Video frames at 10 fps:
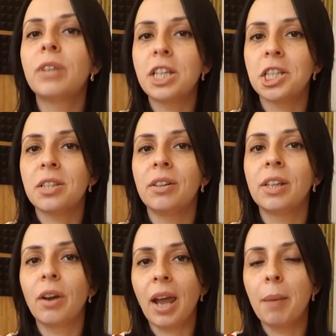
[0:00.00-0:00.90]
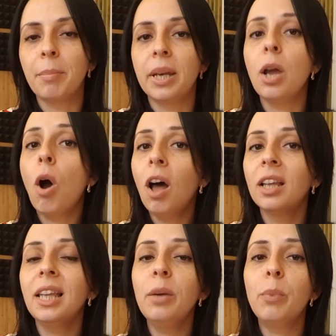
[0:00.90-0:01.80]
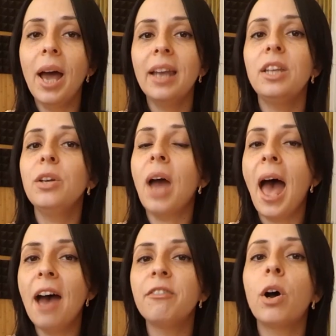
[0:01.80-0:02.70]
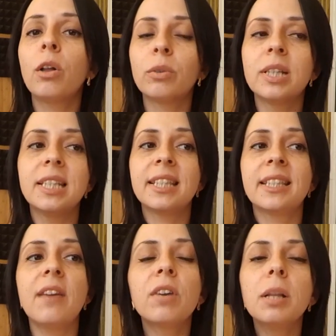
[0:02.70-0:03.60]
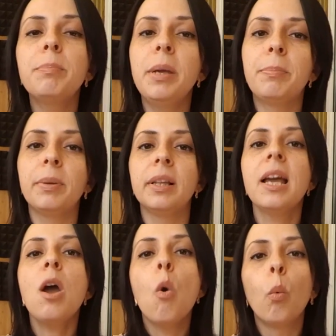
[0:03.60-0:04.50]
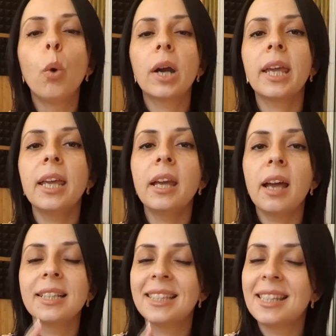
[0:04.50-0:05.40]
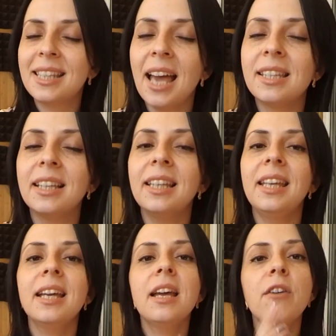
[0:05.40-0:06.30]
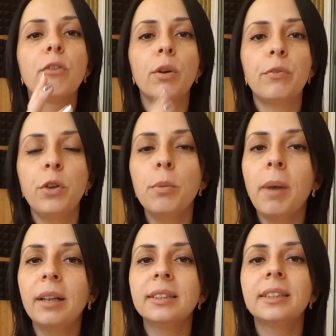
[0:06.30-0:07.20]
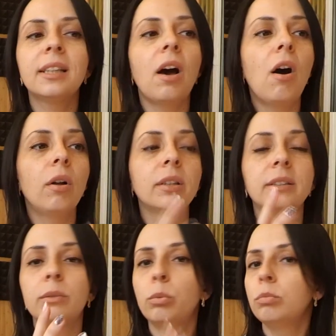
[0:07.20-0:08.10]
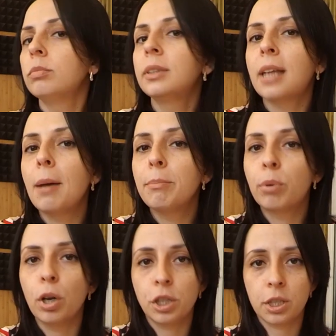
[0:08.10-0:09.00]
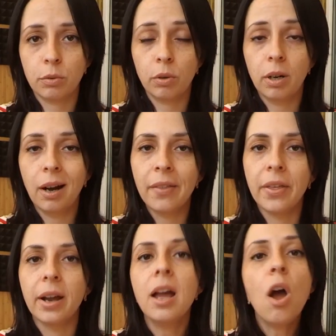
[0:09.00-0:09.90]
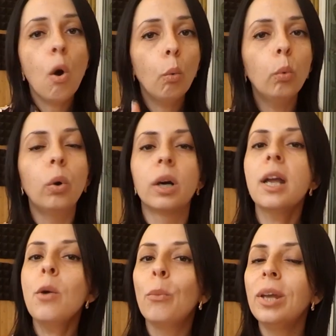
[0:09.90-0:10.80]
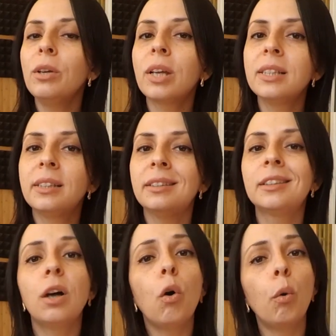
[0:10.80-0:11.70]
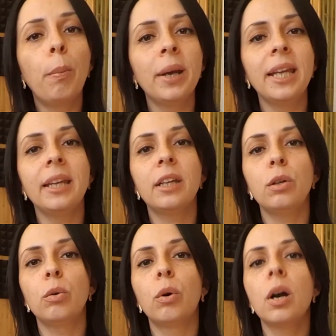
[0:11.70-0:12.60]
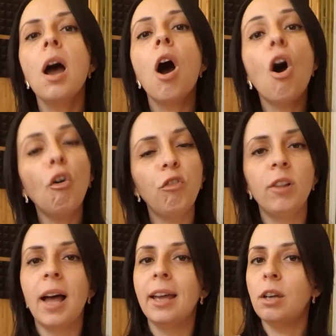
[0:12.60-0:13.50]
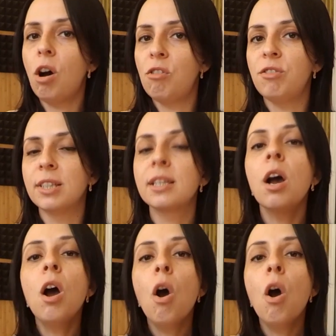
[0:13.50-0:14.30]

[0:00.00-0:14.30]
registering your company only when you have already several people working steadily for a few months on some project or other, or when you consider opening your offline office,